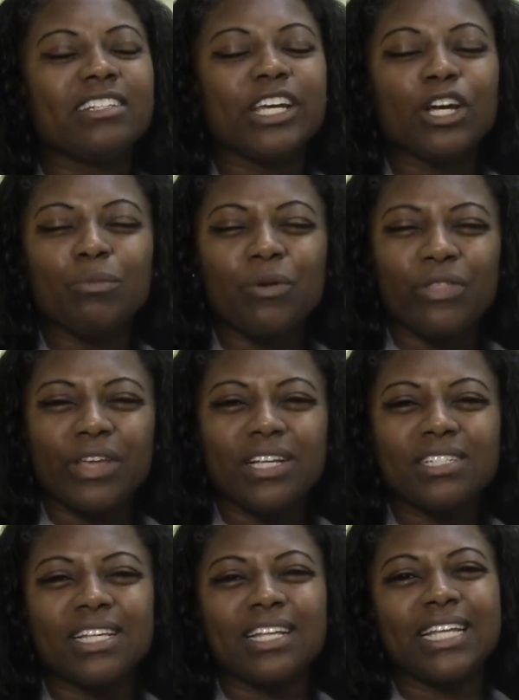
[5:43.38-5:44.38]
terrible
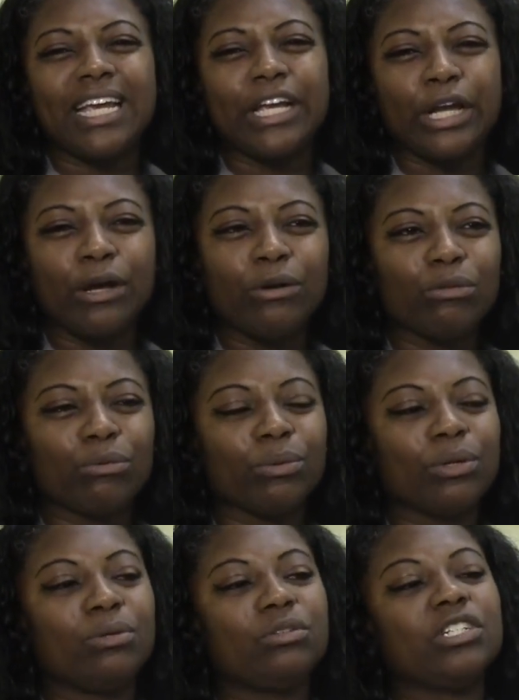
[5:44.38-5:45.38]
things that they go
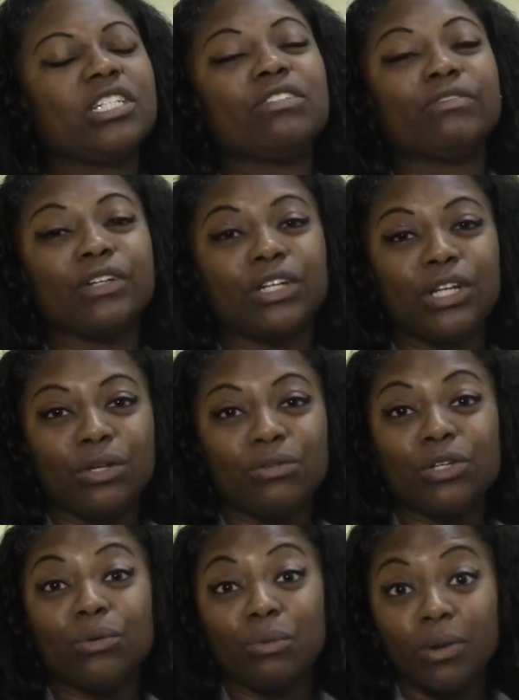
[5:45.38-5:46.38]
through just for you
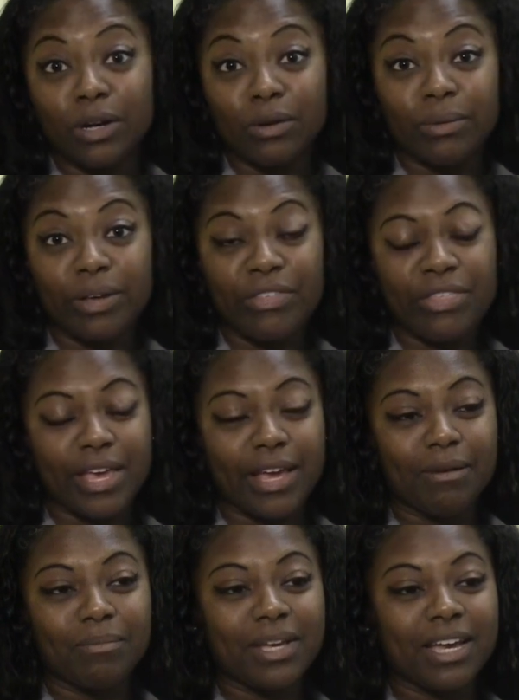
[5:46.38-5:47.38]
to work with
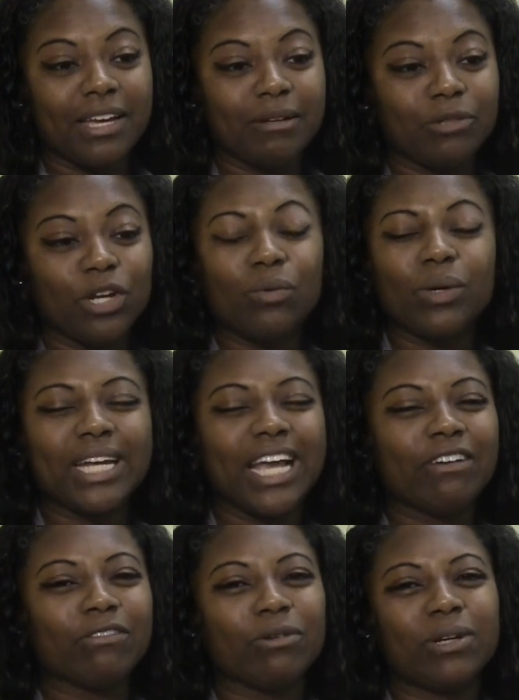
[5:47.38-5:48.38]
them. No one
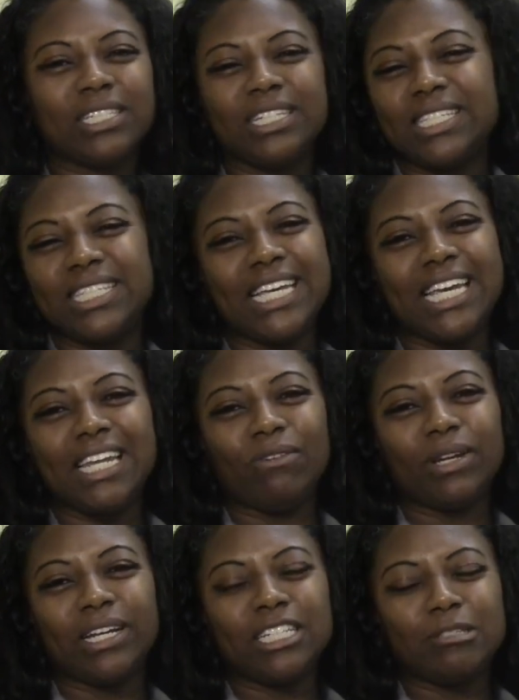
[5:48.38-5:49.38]
ever wants to see
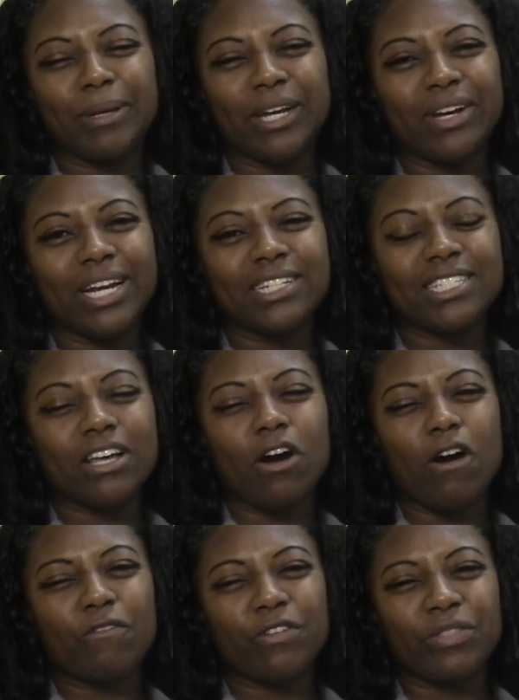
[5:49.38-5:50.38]
anyone experience the
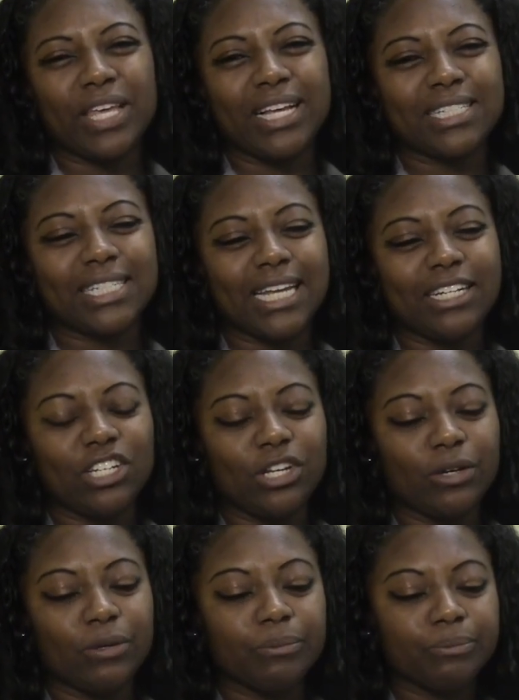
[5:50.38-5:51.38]
awful things they
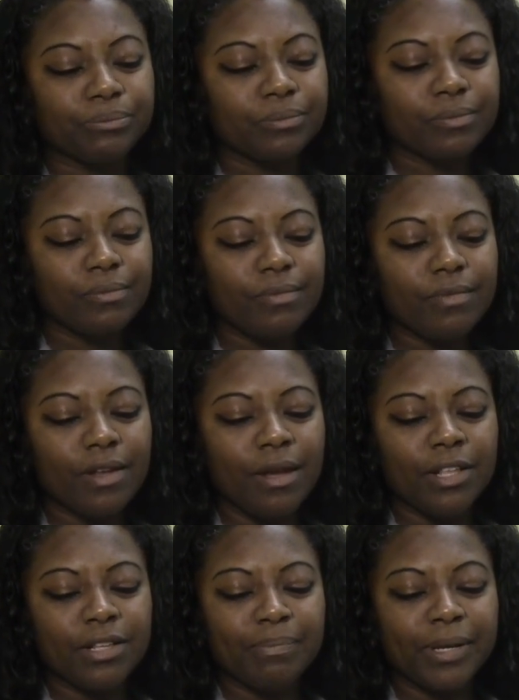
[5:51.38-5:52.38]
do.
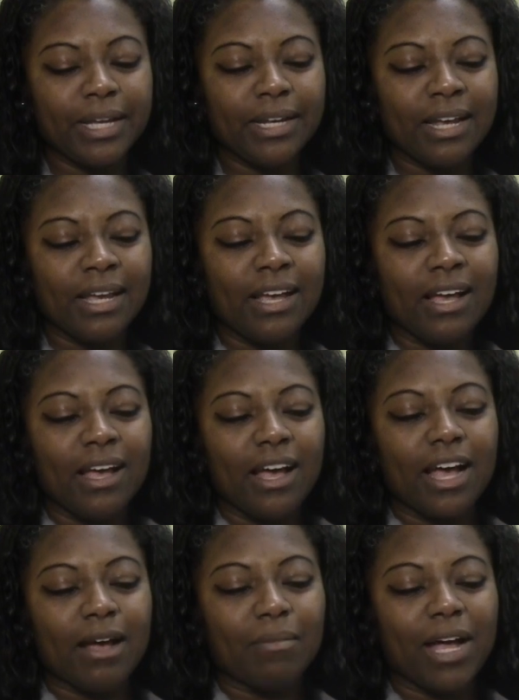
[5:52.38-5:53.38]
But
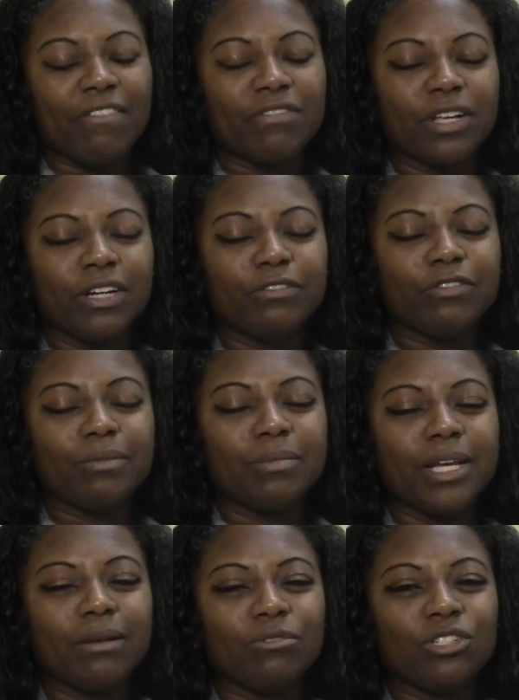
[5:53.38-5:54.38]
I've learned from
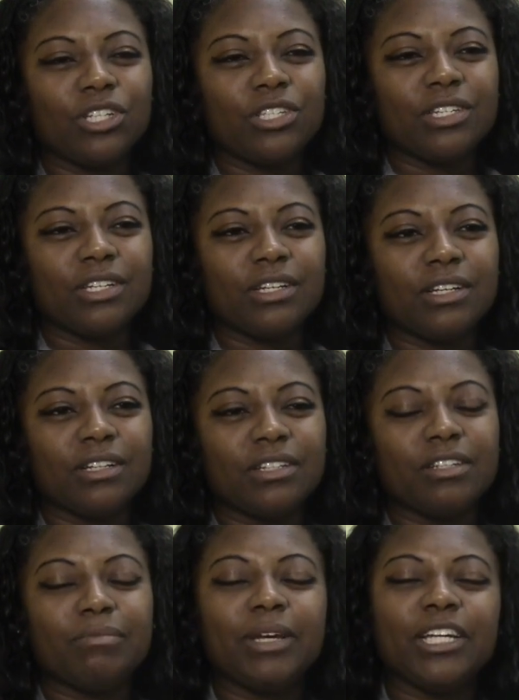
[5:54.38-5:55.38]
them just
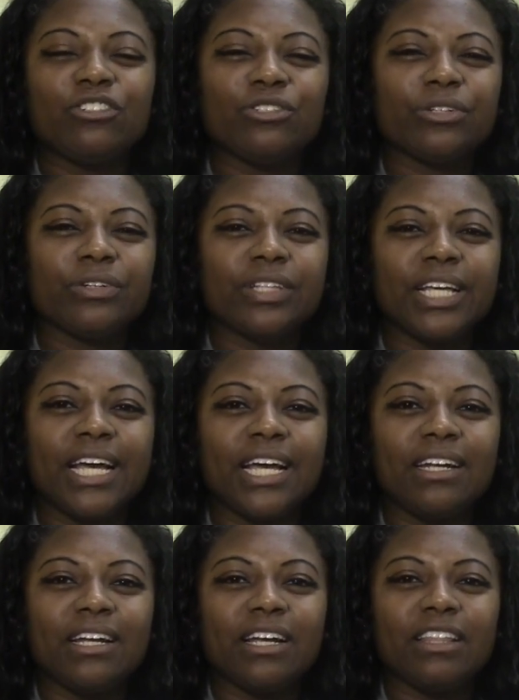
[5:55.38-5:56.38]
to make sure
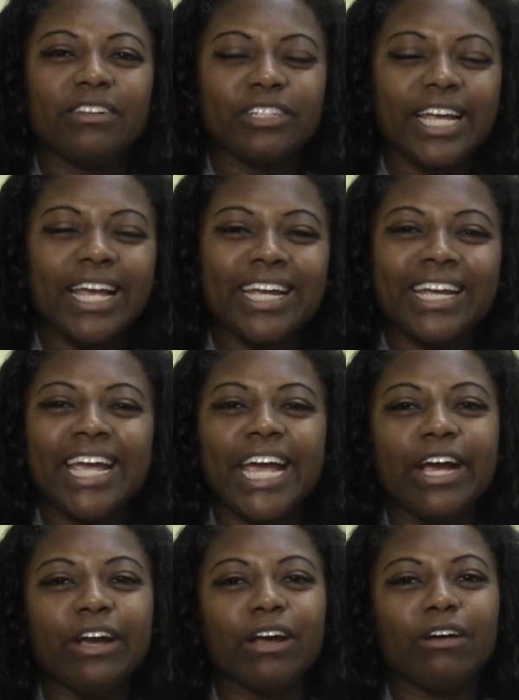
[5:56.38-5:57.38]
that they're taken
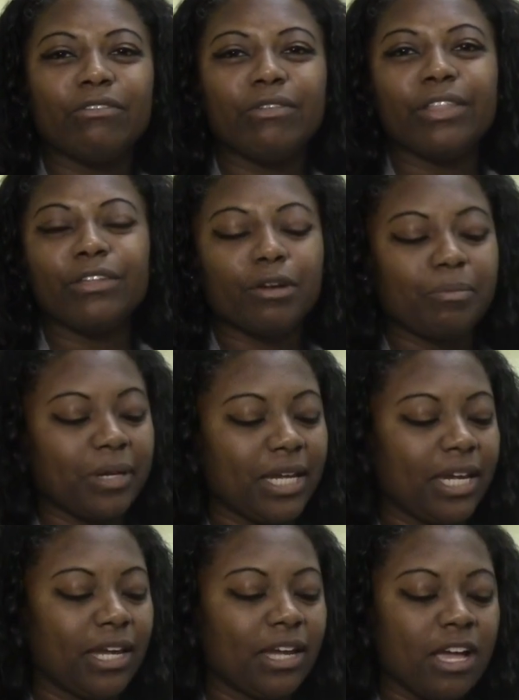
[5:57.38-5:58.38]
care of, whether it
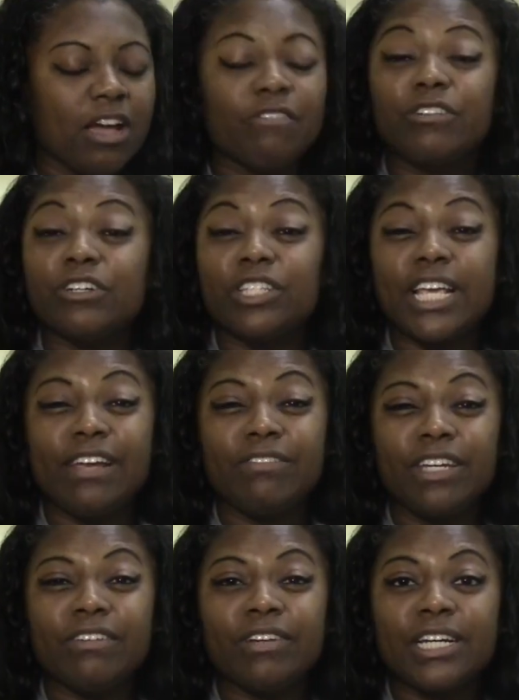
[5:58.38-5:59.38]
be for
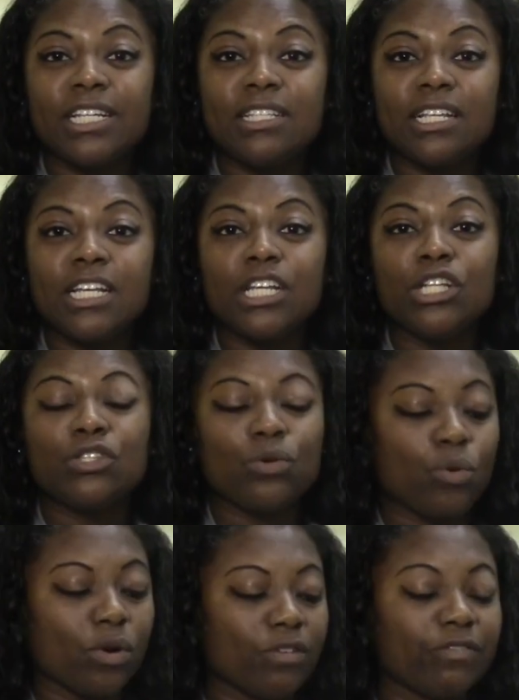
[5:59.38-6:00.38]
safety reasons
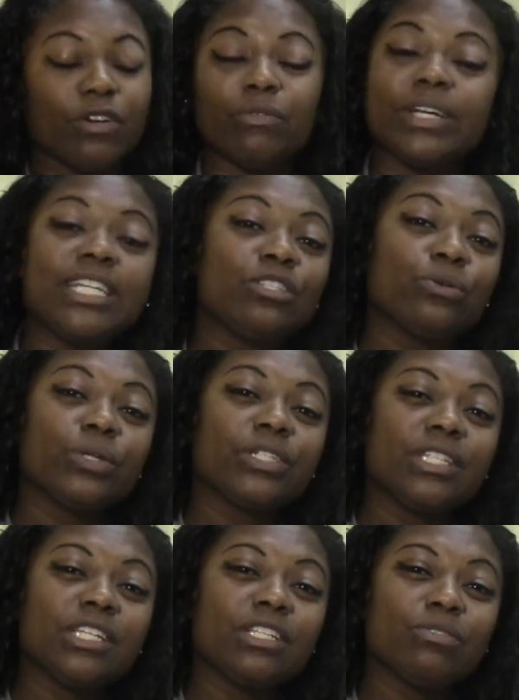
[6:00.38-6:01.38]
or for
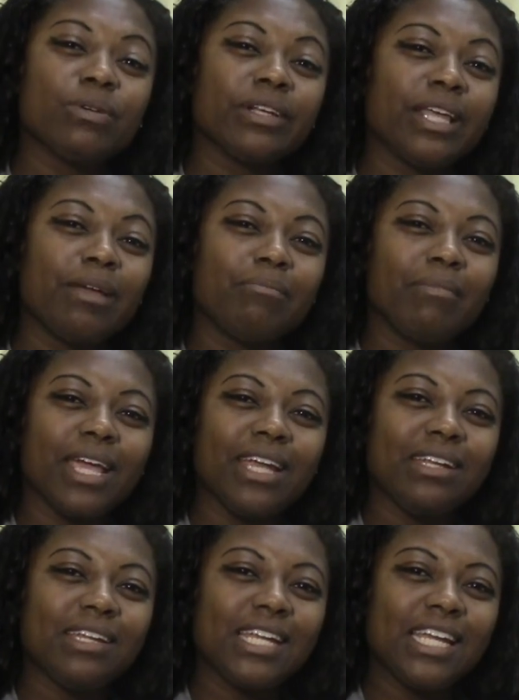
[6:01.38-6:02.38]
resources where they
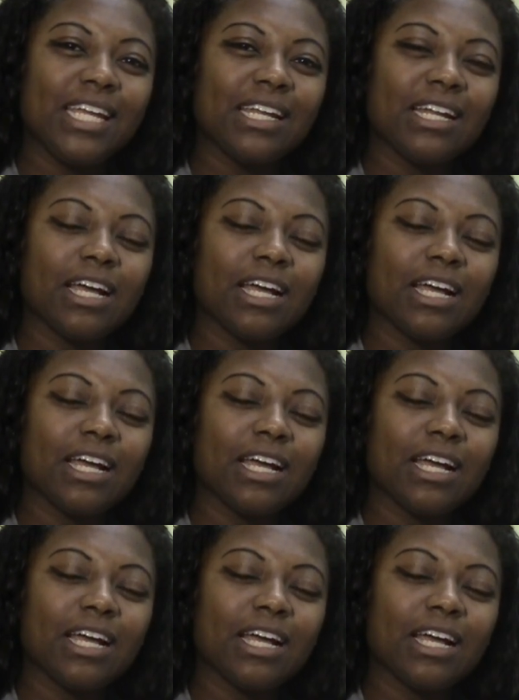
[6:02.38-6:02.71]
may need